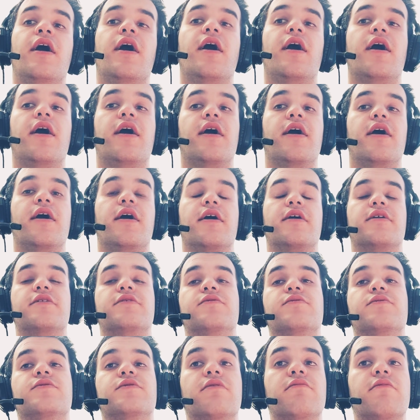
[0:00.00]

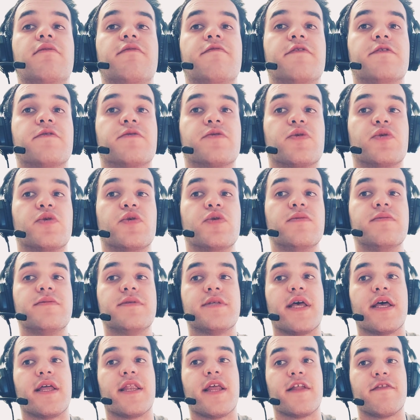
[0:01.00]
to some of these groups
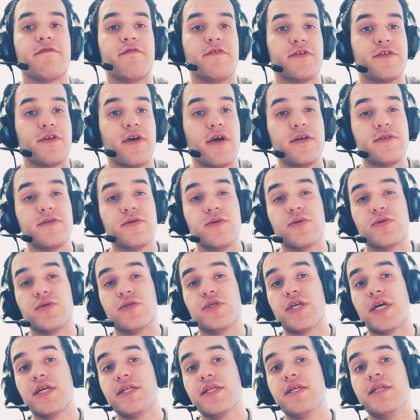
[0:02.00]
and advertise your
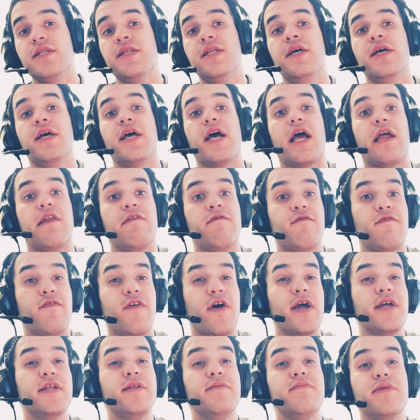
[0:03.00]
channel and
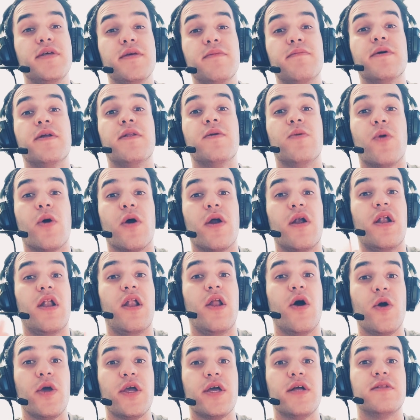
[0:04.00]
find people who are
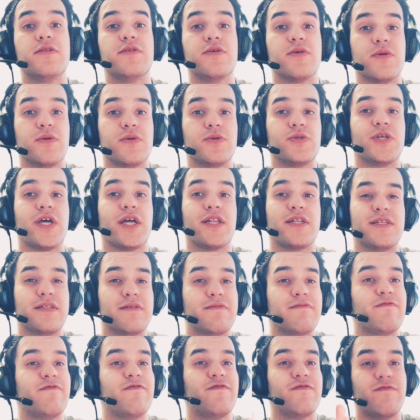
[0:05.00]
loyal to your channel.
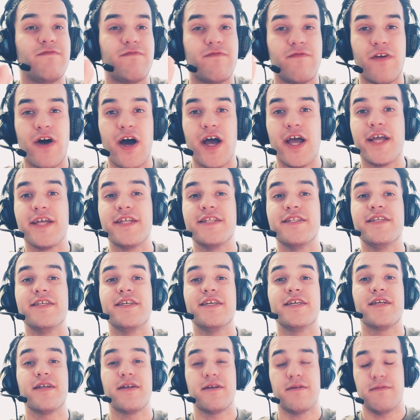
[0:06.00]

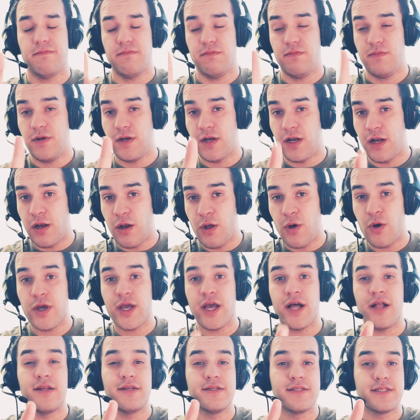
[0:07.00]
Finding
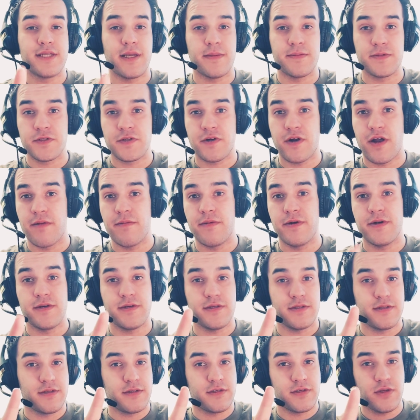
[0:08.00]
loyal
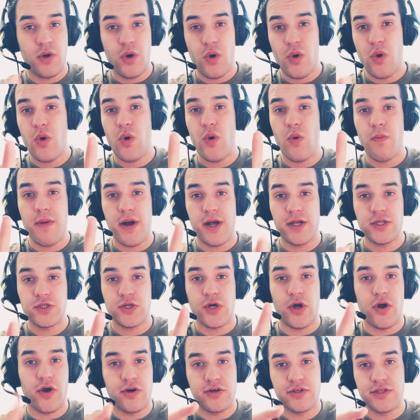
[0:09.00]
subscribers is so much
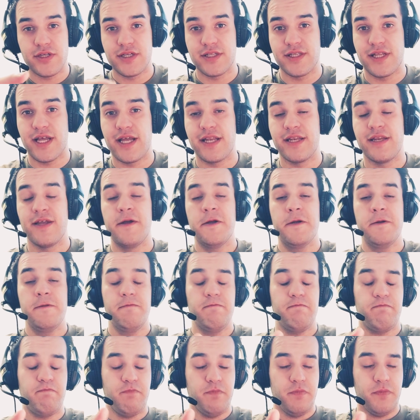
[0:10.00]
harder than
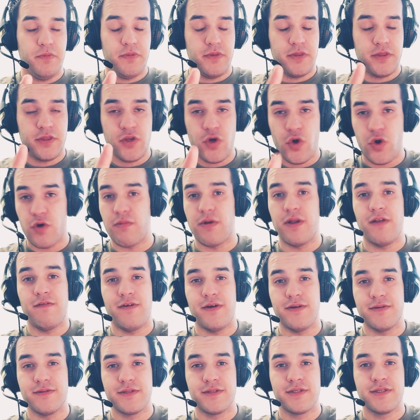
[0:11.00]
normal
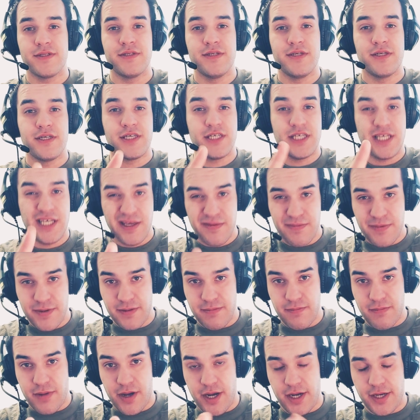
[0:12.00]
ones. Keep
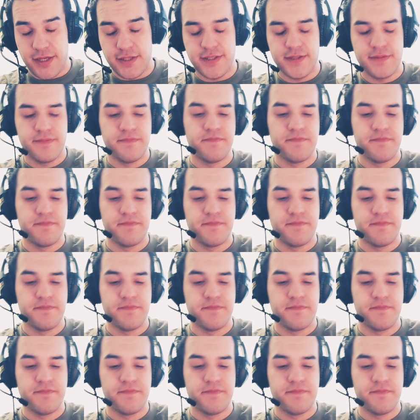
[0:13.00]
in mind.